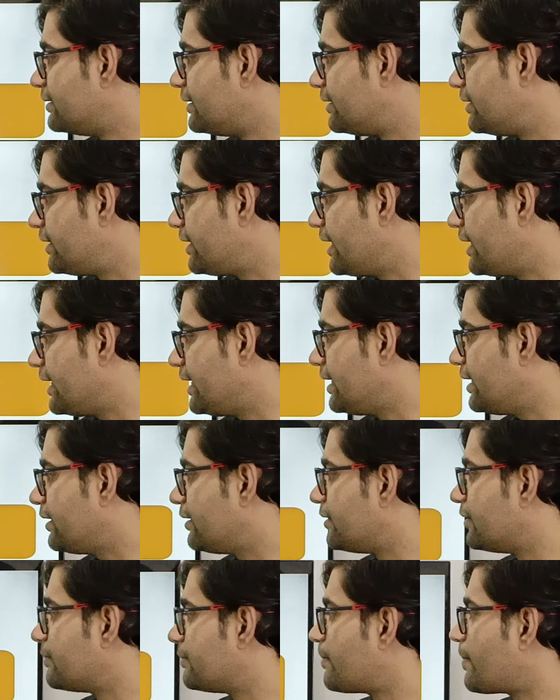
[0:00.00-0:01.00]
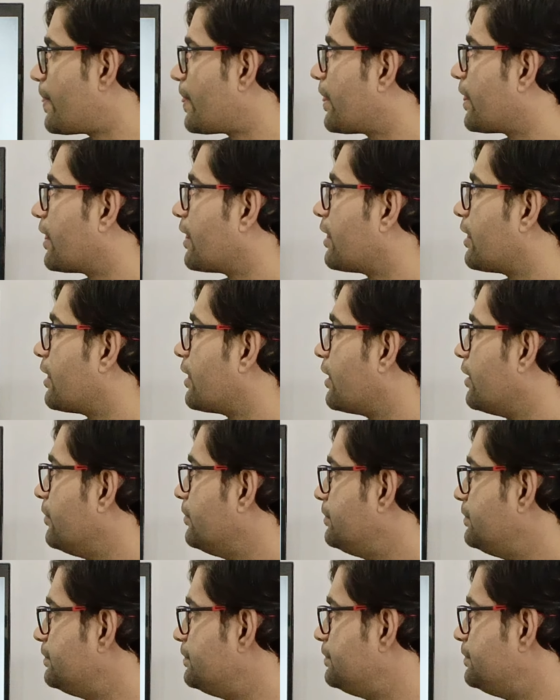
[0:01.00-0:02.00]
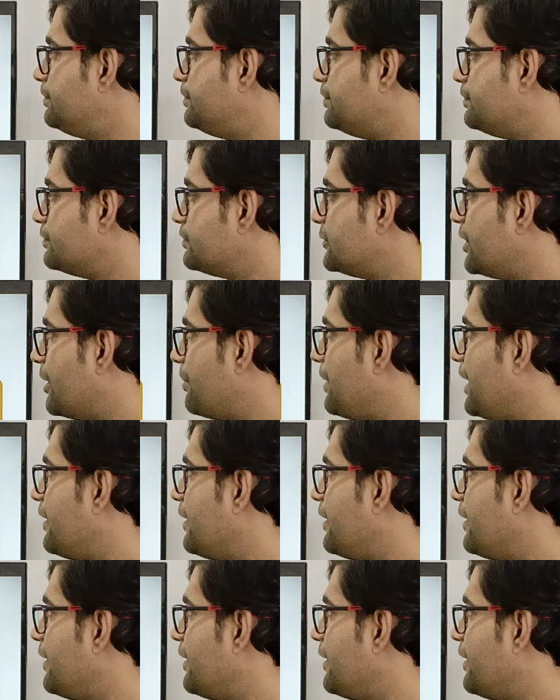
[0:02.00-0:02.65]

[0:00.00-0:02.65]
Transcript: Thirdly, the